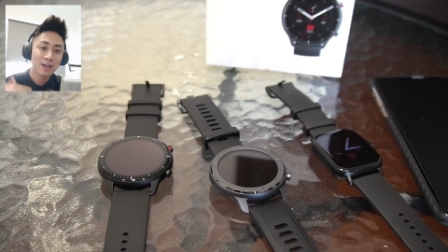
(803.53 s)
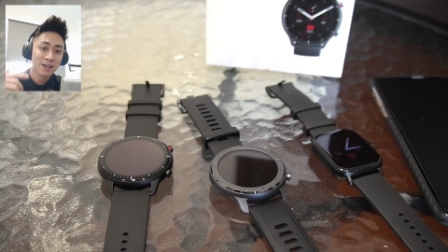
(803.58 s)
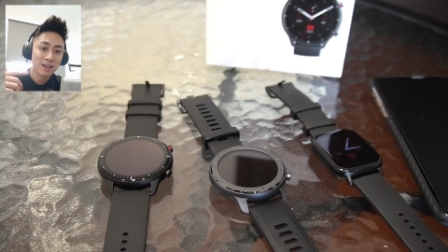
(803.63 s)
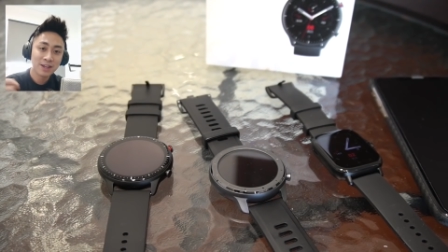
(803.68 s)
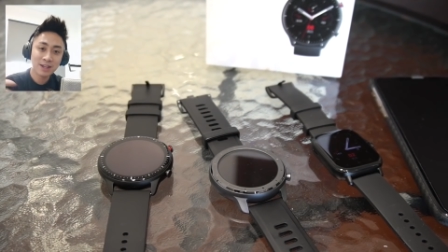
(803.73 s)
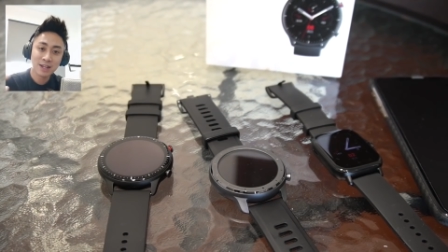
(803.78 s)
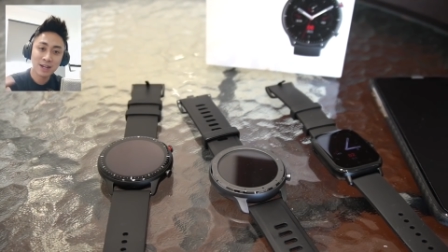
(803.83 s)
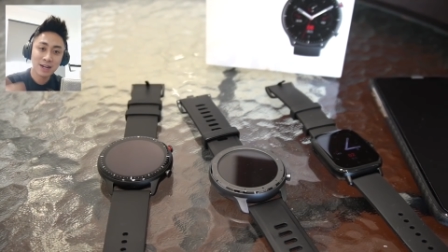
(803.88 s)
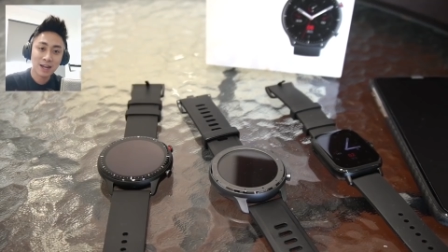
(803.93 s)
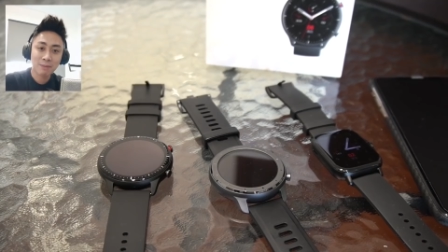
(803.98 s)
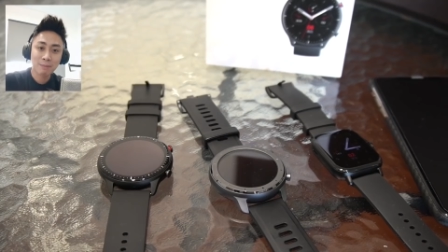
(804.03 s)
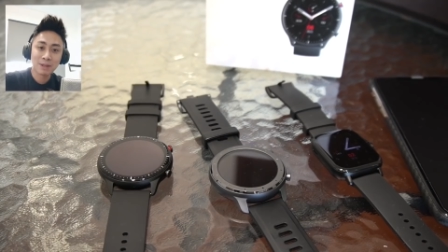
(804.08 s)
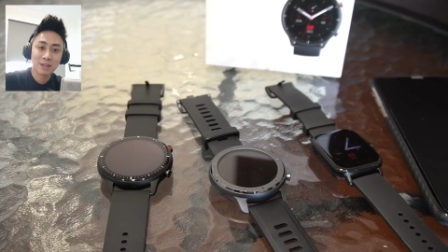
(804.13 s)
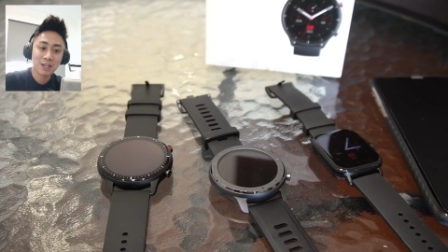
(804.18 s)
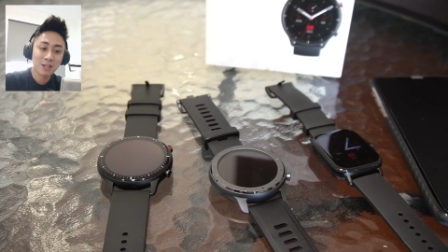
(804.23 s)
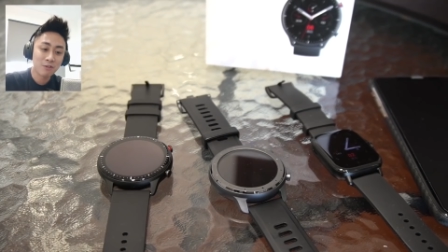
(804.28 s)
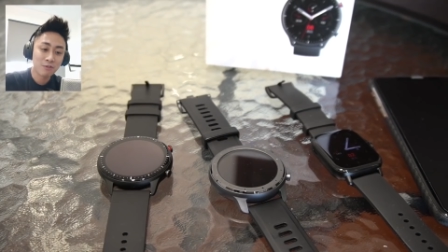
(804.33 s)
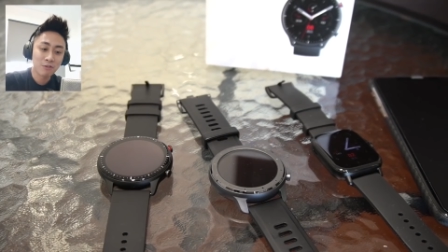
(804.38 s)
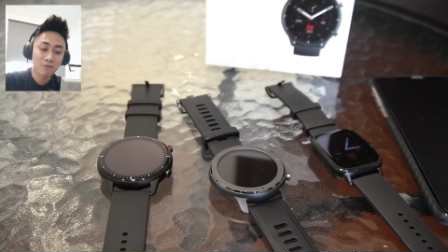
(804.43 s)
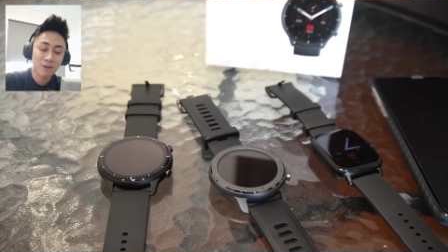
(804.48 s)
Hit that like button
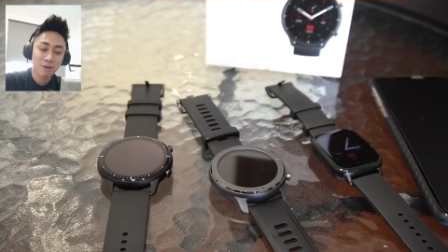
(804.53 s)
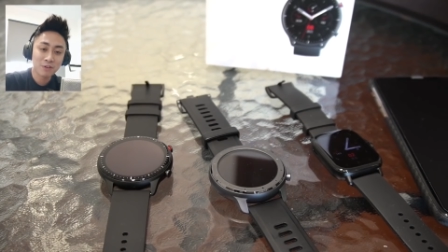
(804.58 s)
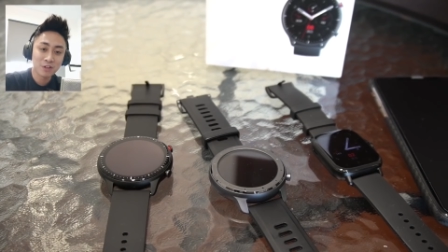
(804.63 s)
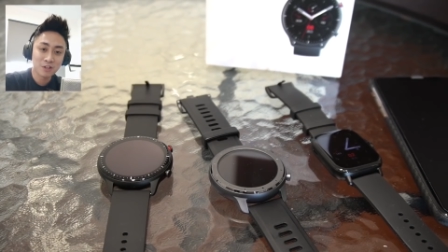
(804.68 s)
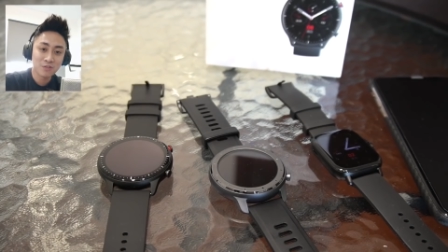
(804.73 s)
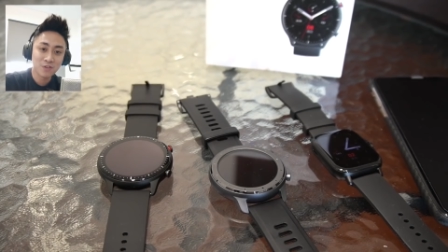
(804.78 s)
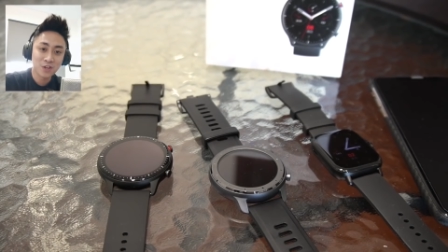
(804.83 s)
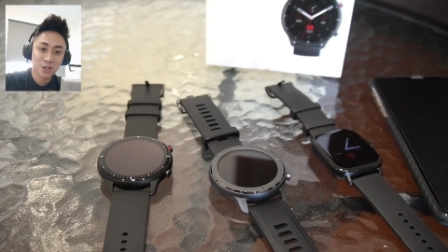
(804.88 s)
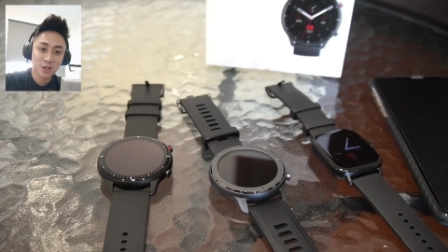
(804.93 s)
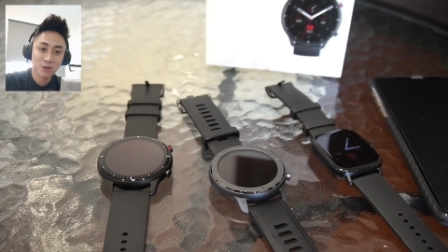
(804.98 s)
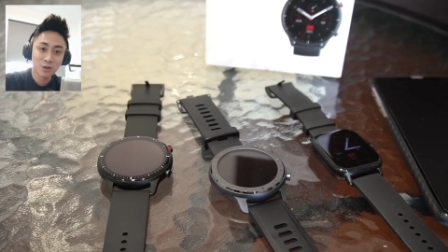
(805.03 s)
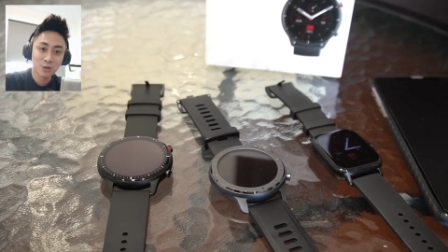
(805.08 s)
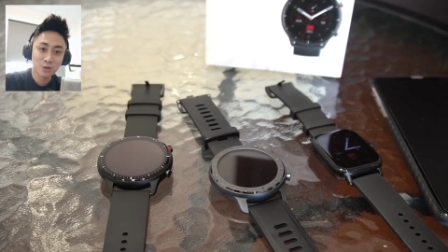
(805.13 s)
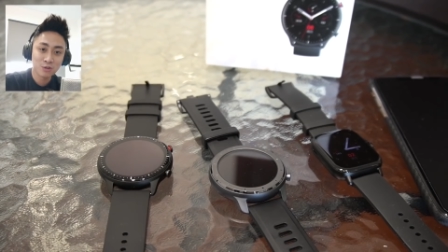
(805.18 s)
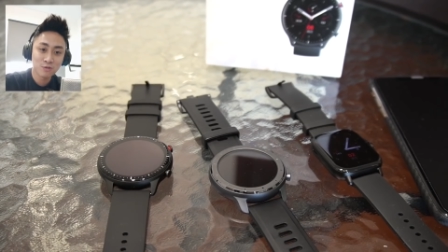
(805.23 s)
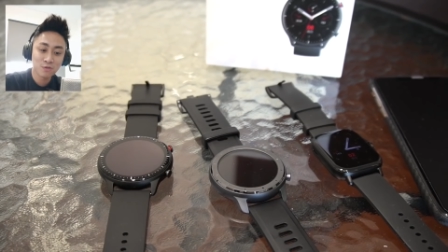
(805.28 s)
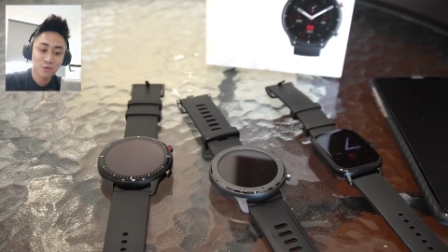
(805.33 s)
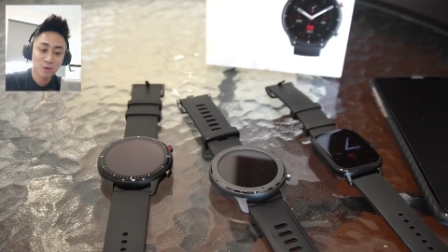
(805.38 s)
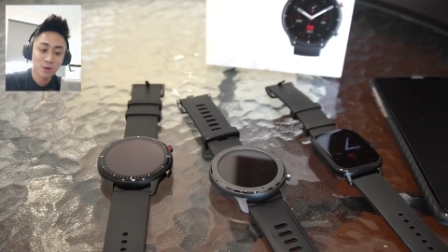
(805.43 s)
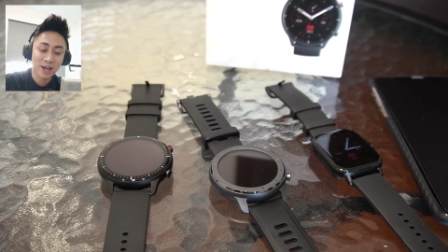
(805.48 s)
if you found this video
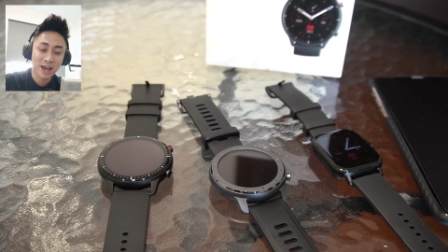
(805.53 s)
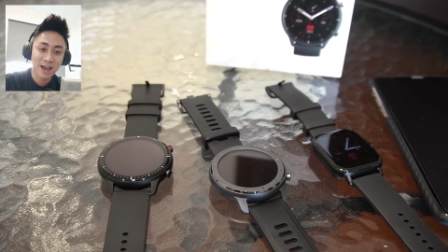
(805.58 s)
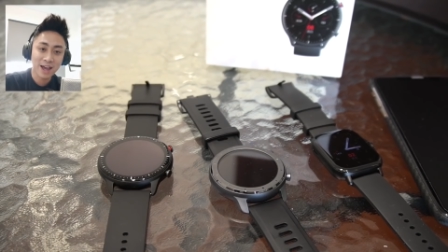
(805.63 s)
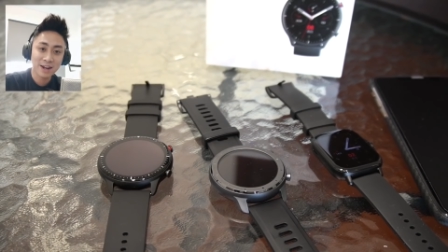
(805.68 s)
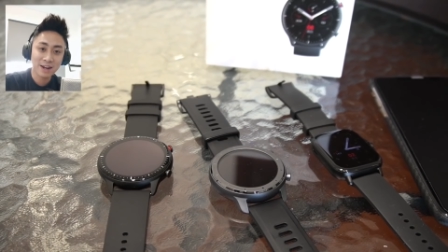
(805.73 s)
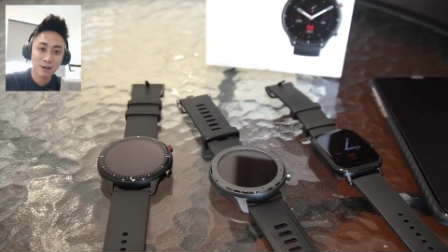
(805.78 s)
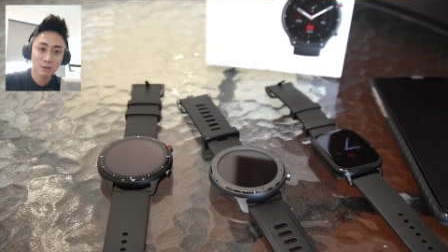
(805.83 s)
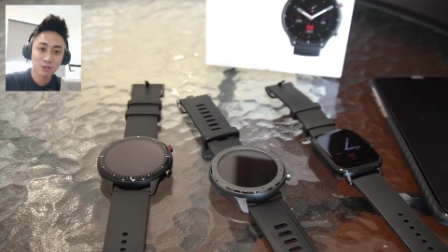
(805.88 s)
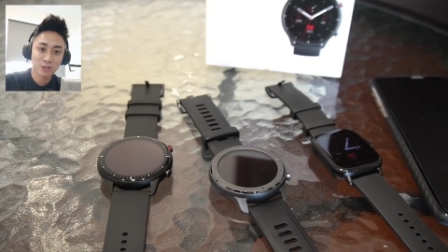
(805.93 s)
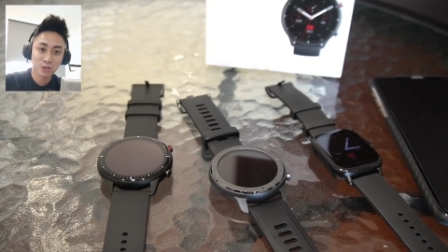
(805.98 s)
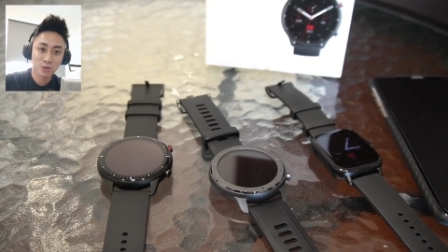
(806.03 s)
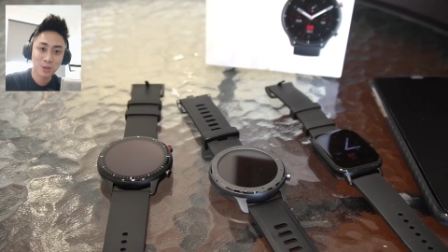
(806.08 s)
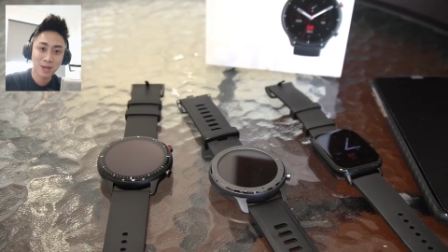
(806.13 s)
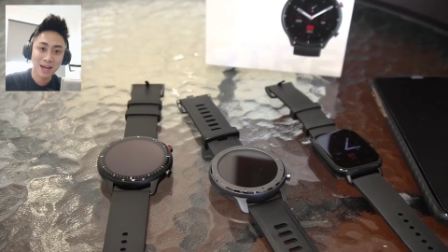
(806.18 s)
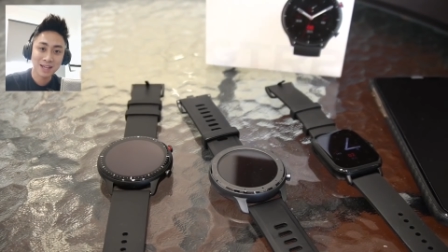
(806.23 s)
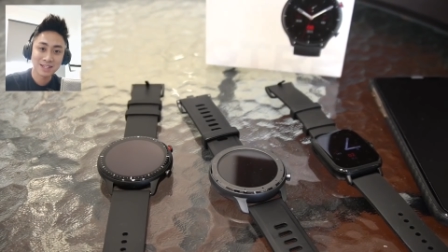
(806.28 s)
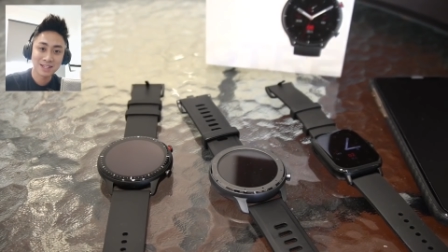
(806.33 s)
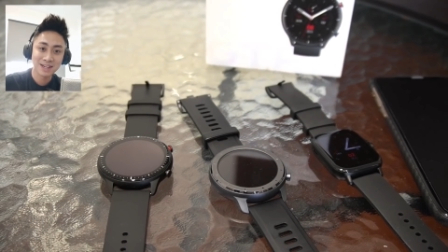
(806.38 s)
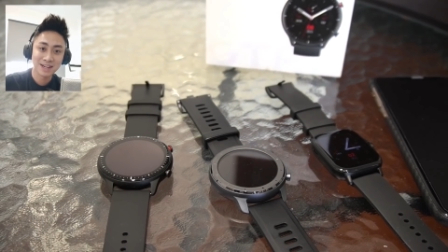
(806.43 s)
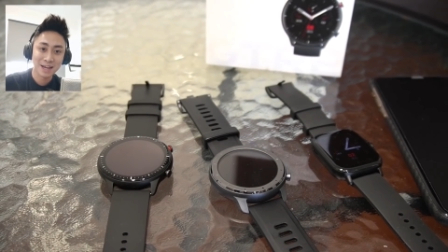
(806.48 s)
useful and I'll see you
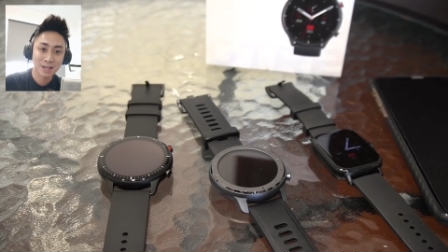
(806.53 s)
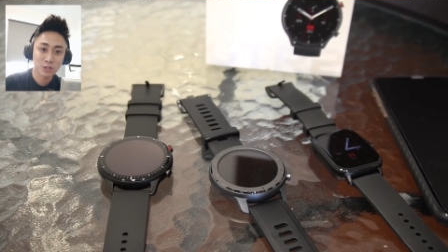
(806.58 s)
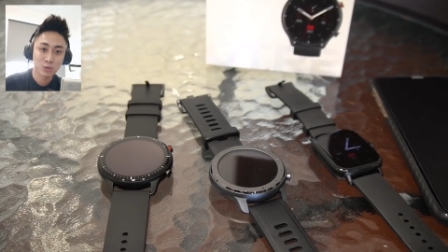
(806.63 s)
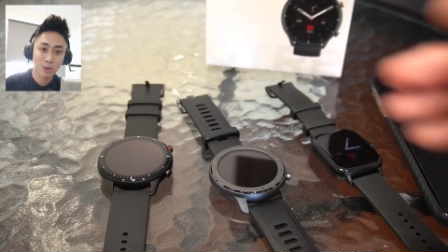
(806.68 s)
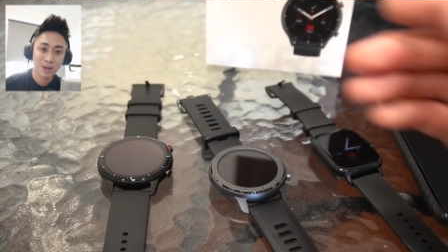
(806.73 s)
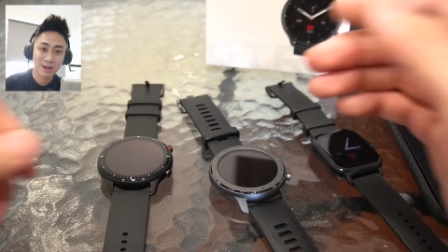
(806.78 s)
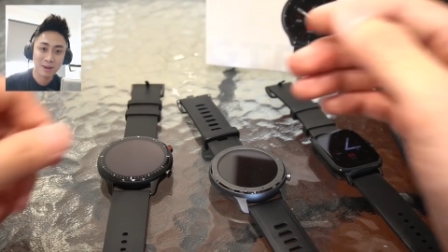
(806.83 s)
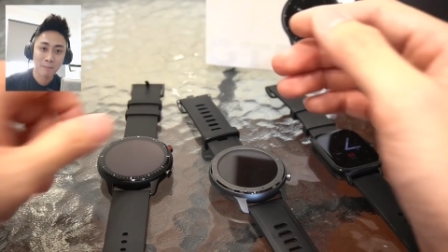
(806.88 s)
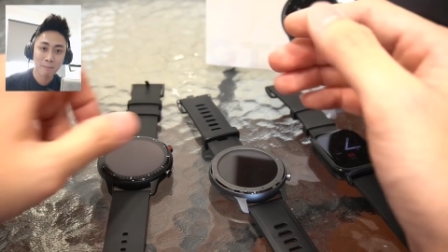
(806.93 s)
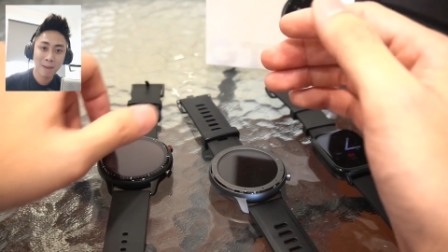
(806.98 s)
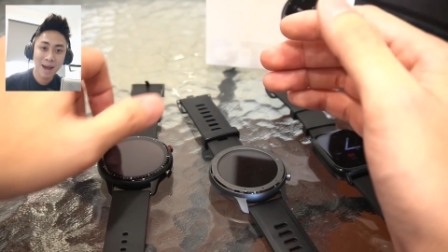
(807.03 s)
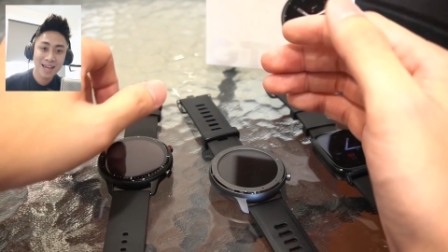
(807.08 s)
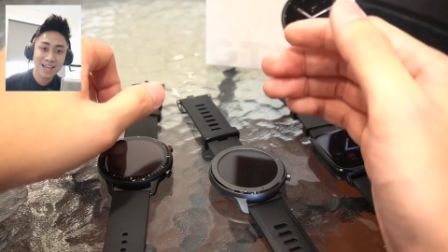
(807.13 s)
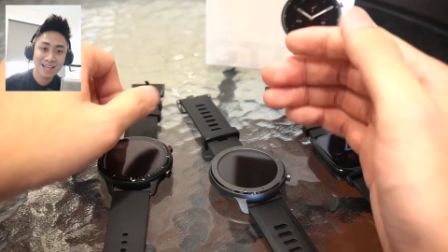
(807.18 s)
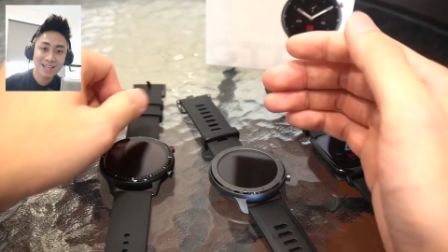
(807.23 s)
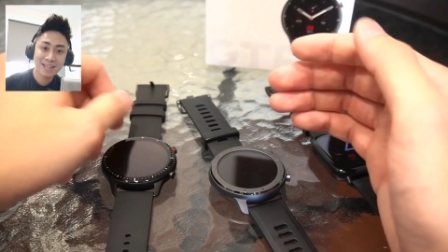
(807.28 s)
guys in the next one. Bye!